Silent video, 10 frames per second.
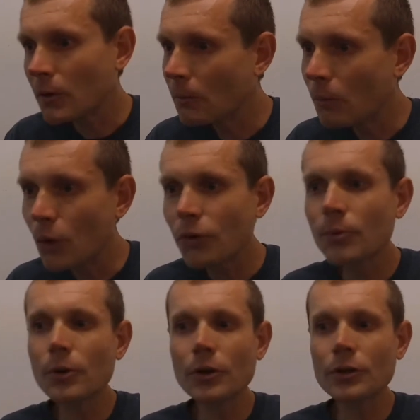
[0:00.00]

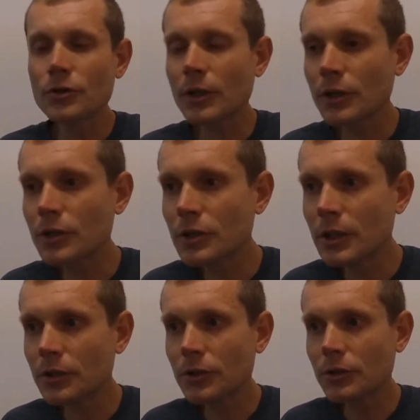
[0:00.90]
multiple construction
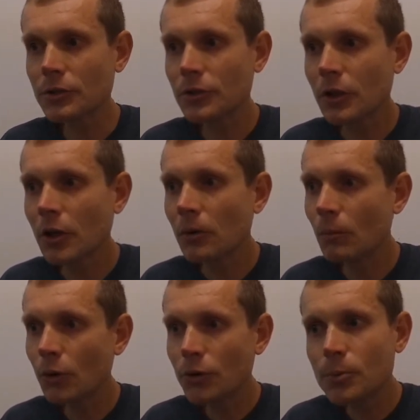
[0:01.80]
teachers,
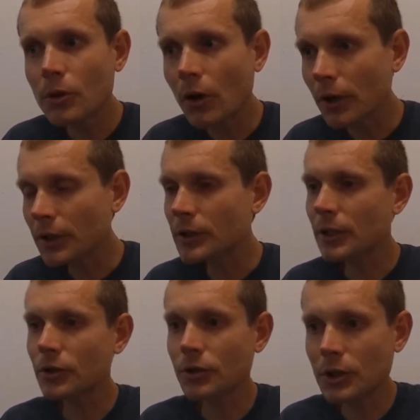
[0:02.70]
multiple
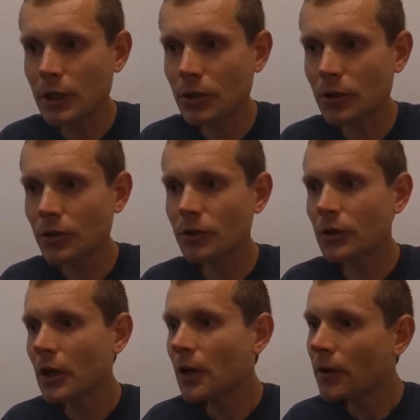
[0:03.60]
architecture teachers,
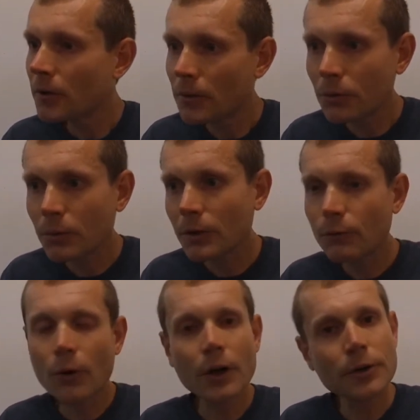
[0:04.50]

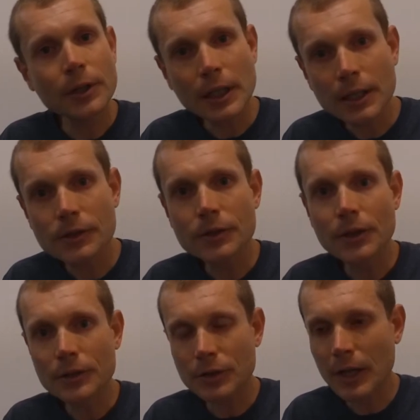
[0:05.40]
300-400 kids on
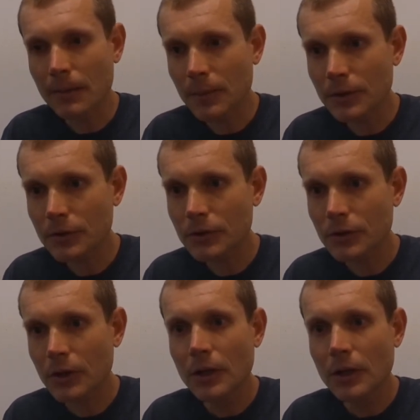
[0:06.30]
this campus,